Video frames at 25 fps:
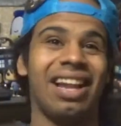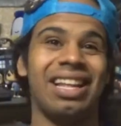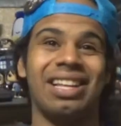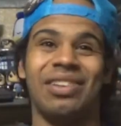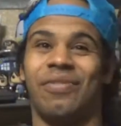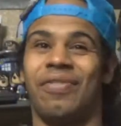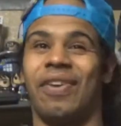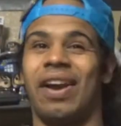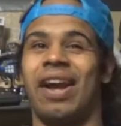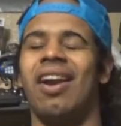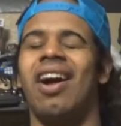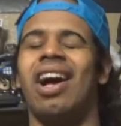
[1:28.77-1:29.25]
this
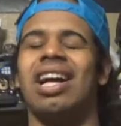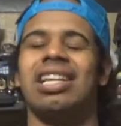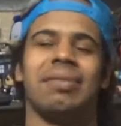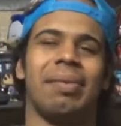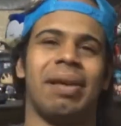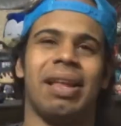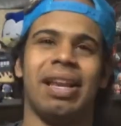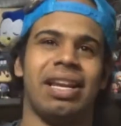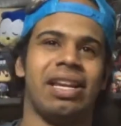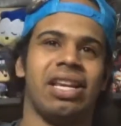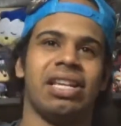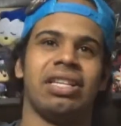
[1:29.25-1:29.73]
is freaking awesome,
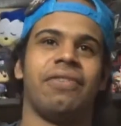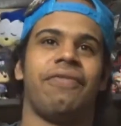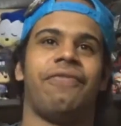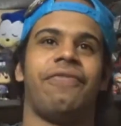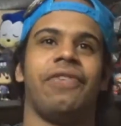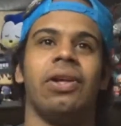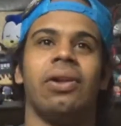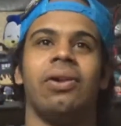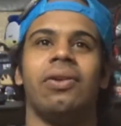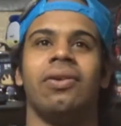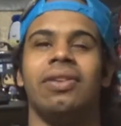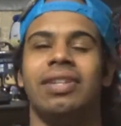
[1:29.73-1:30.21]
and it doesn't
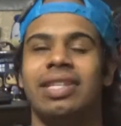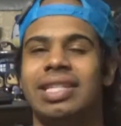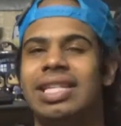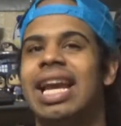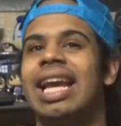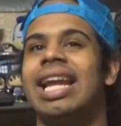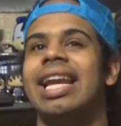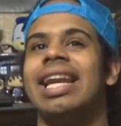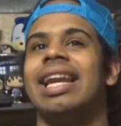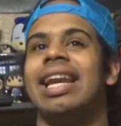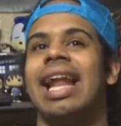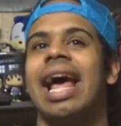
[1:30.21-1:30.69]
feel
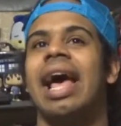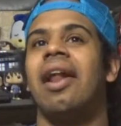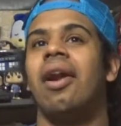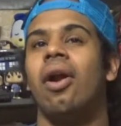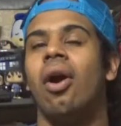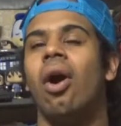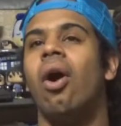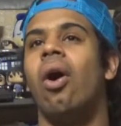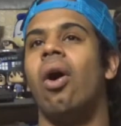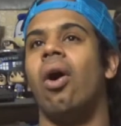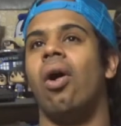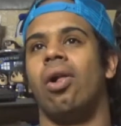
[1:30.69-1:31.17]
dated at
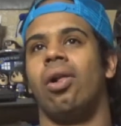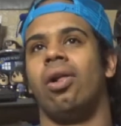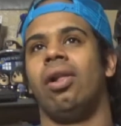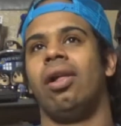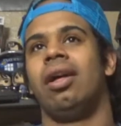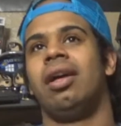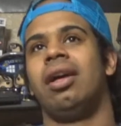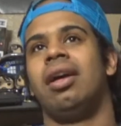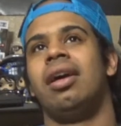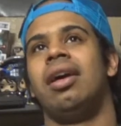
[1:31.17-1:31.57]
all.